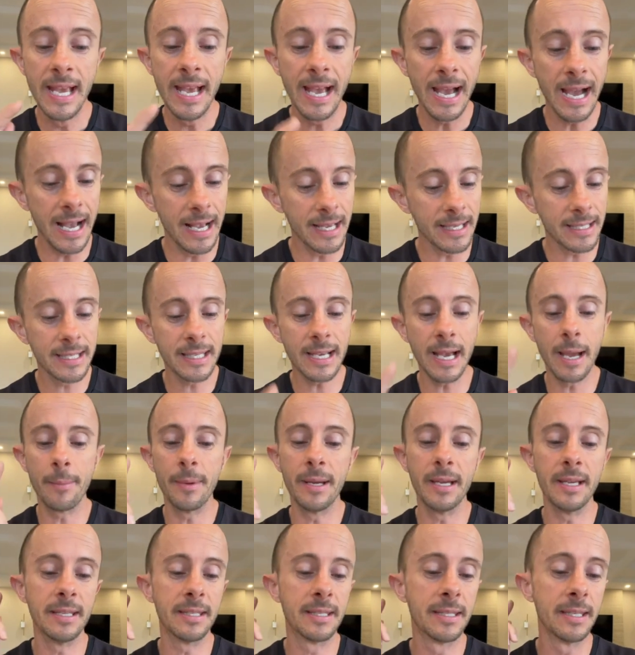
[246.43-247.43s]

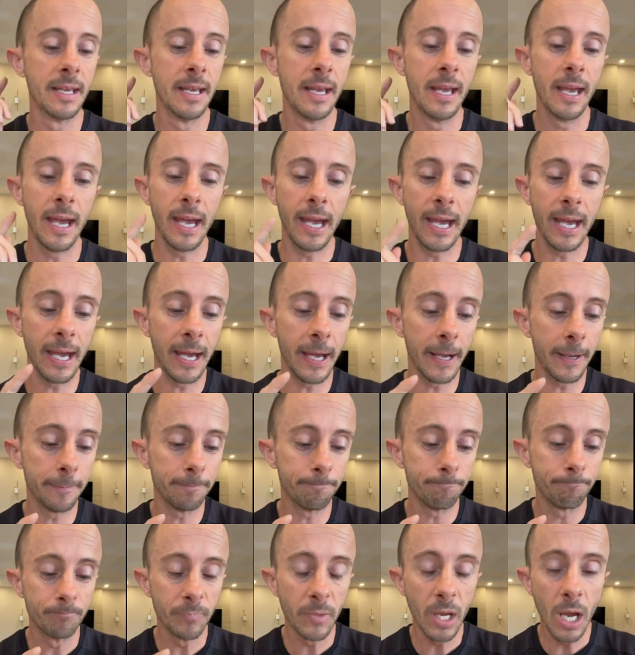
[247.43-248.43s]
Alzheimer's,
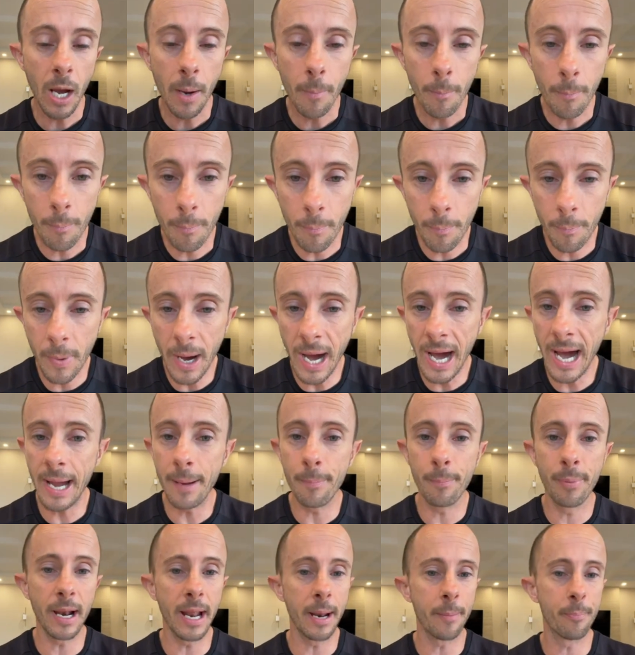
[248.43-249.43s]
high
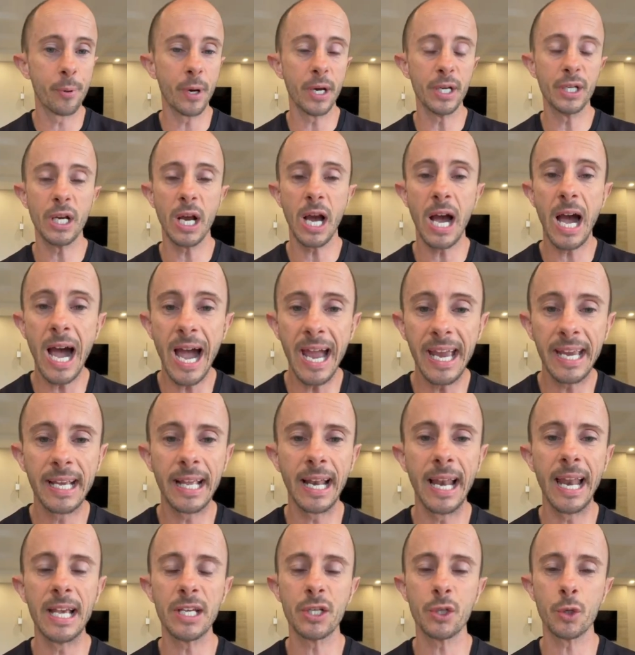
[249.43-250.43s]
blood pressure, high
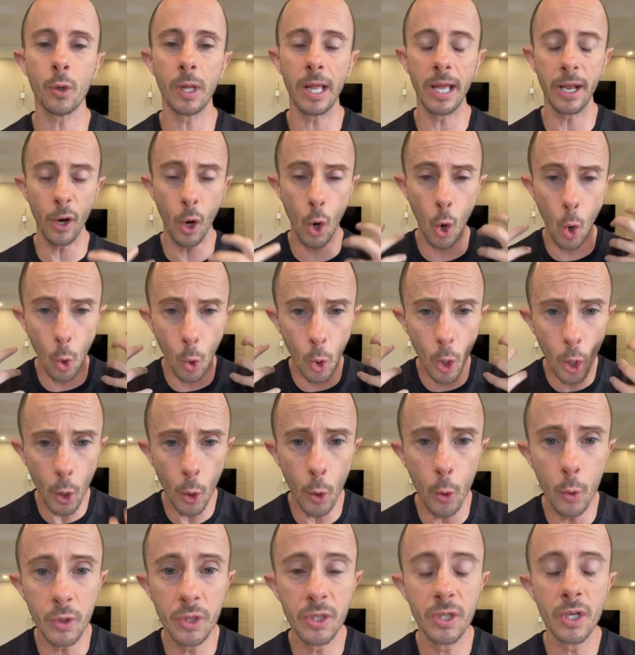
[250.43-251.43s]
cholesterol, and a whole
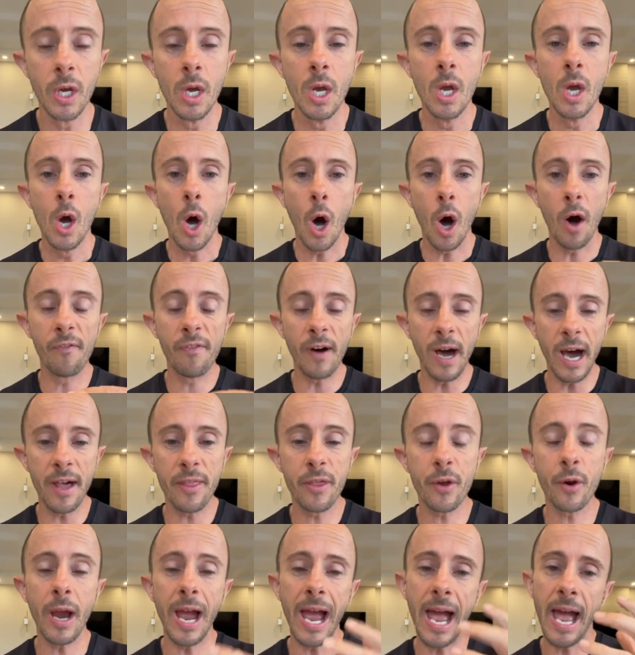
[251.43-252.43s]
host of
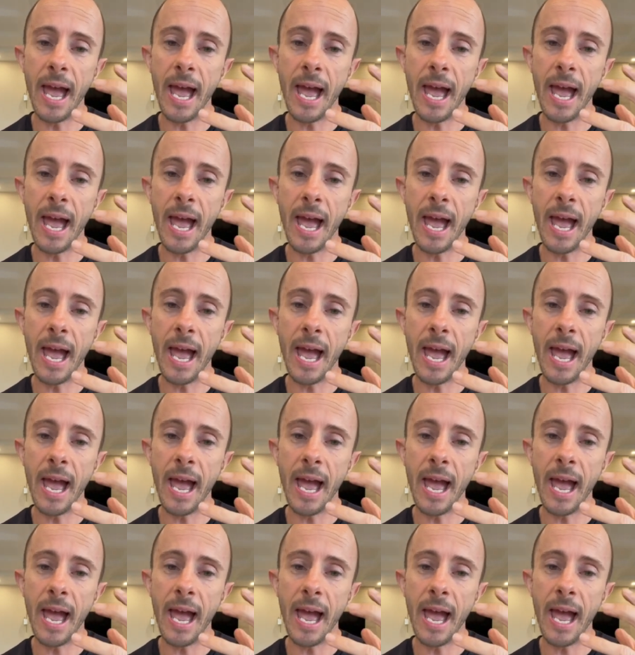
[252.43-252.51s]
other